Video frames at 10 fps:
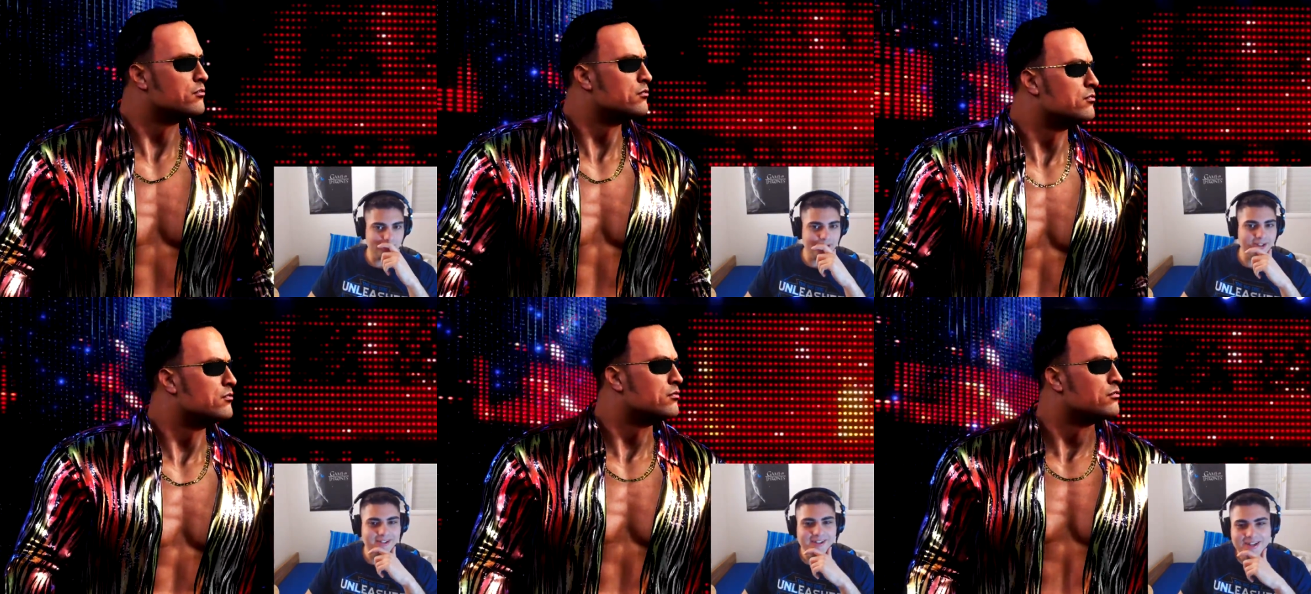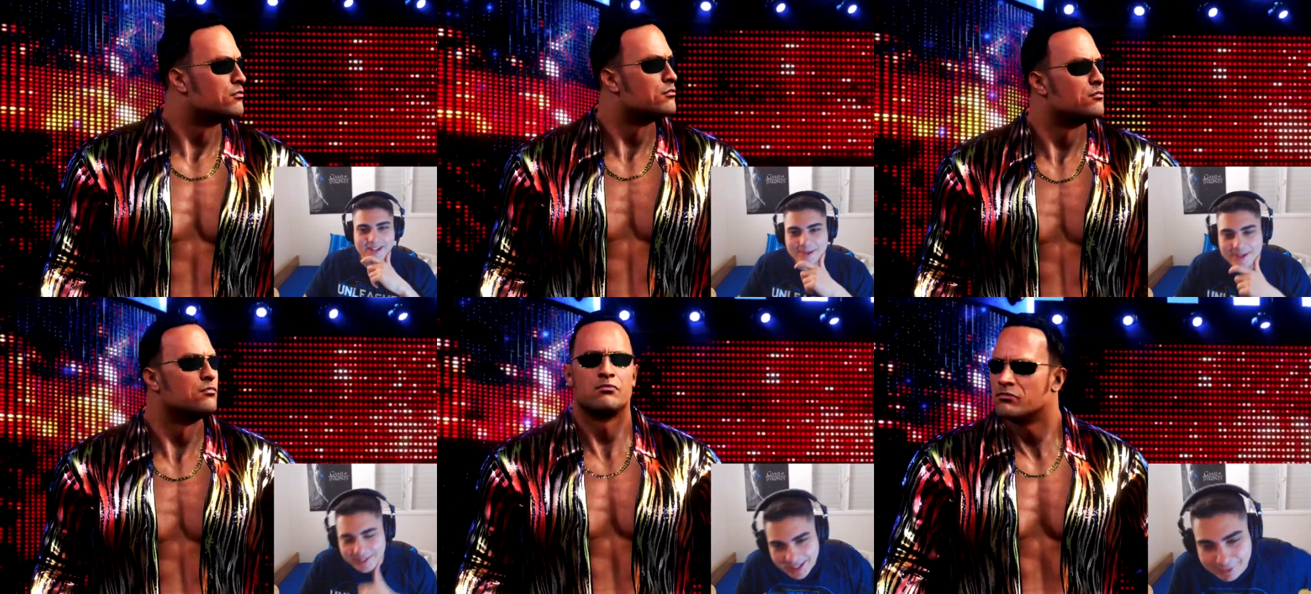Speaker 1: Ball is here.
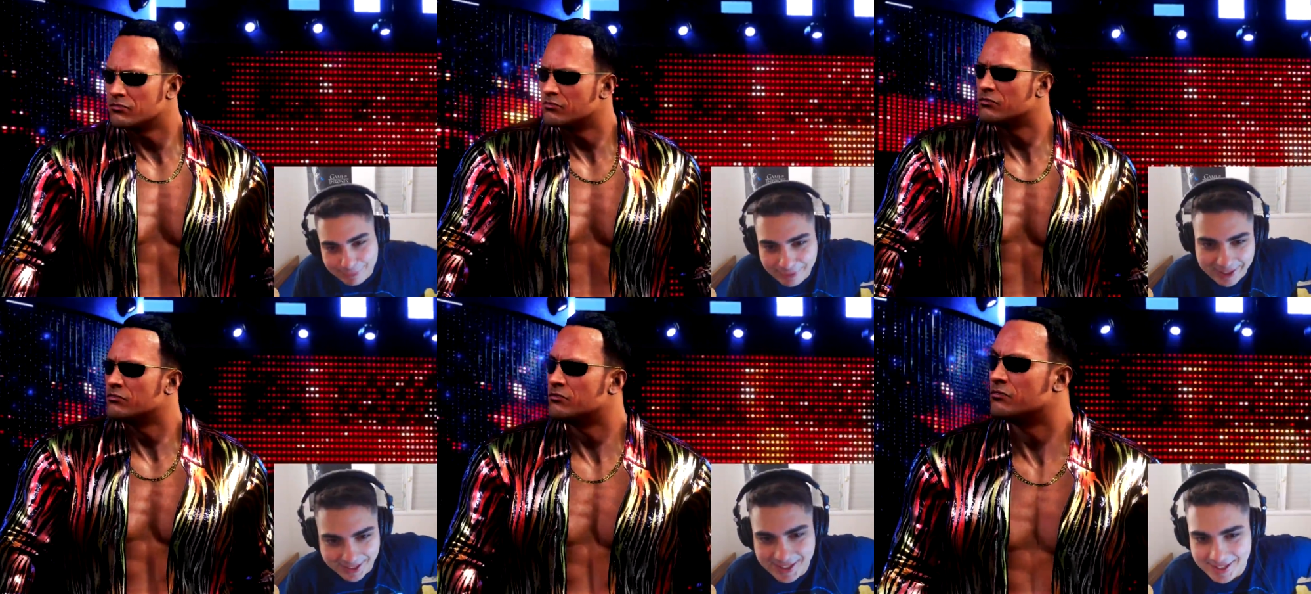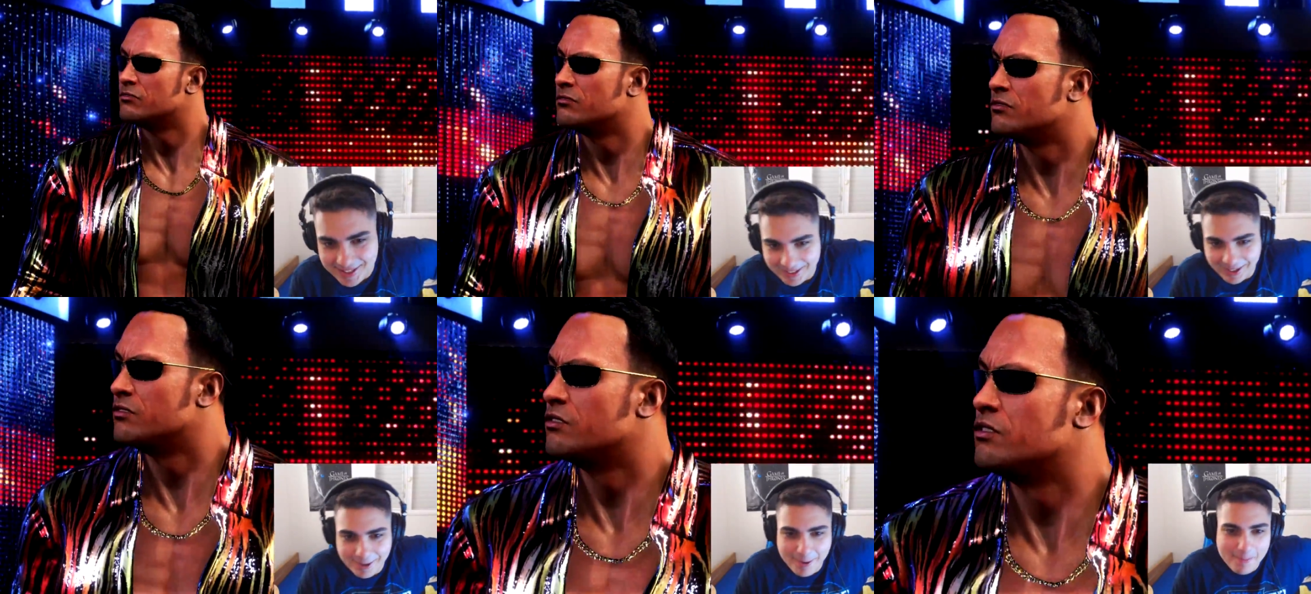Look at that face.
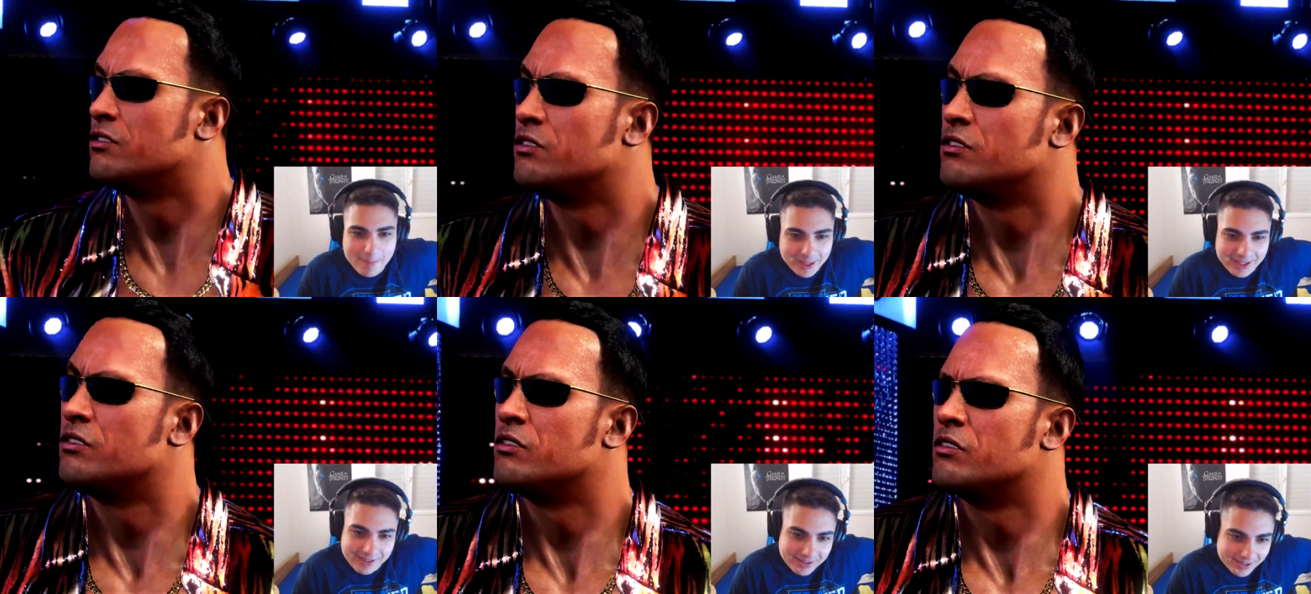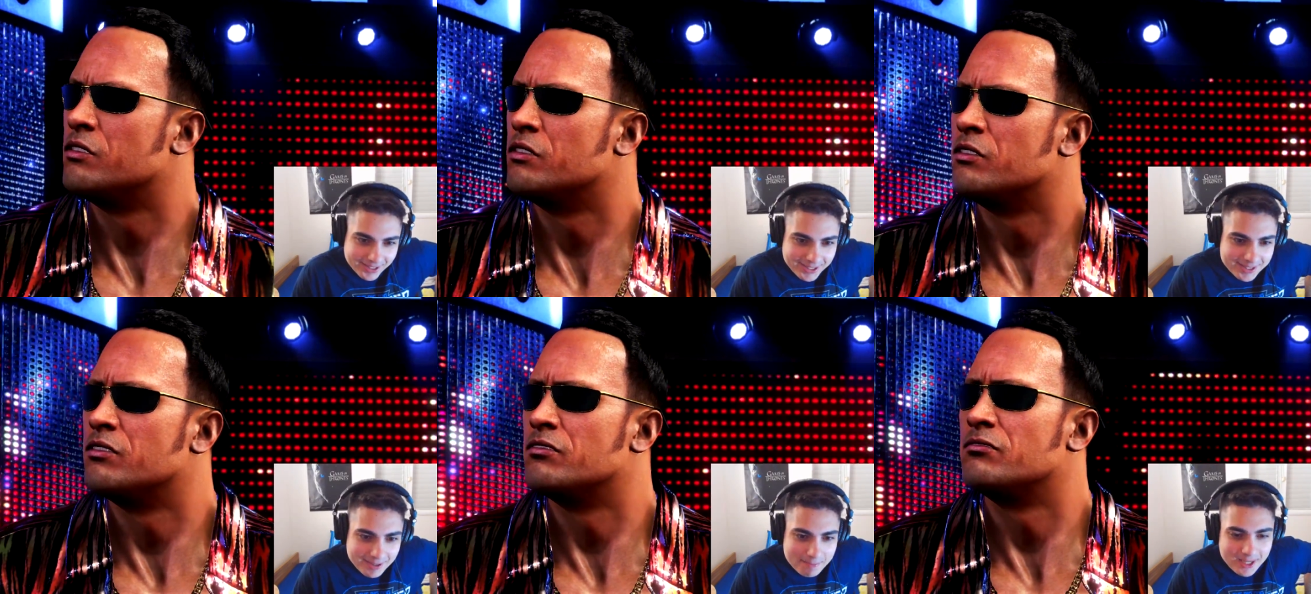Oh my god,
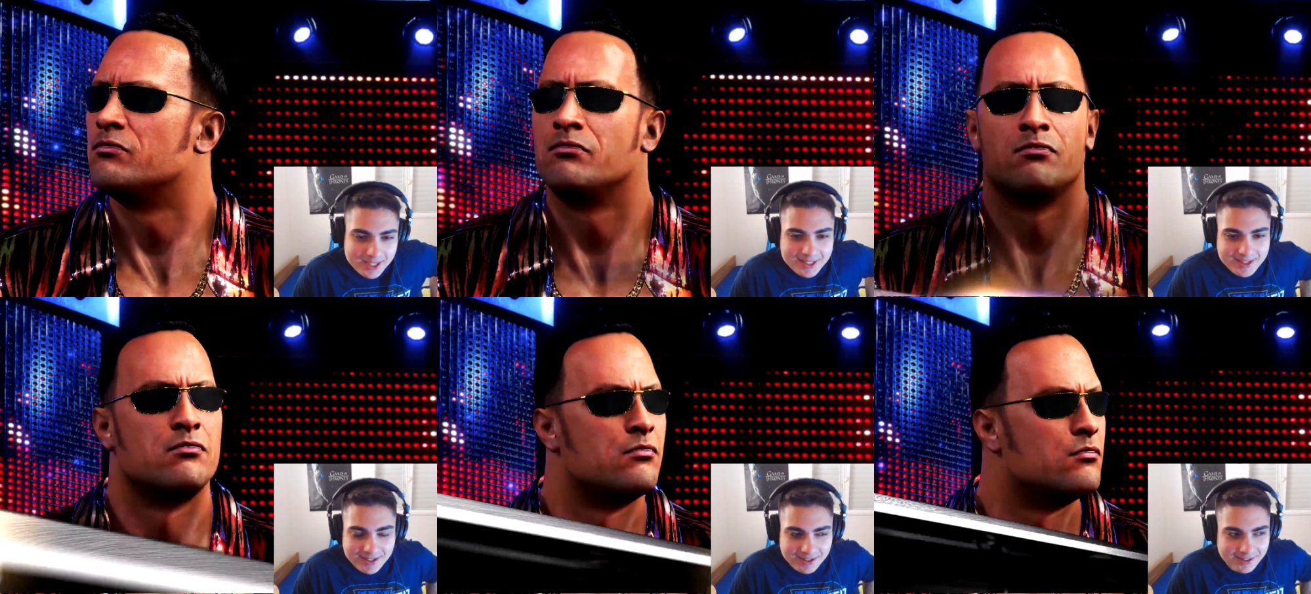that's amazing.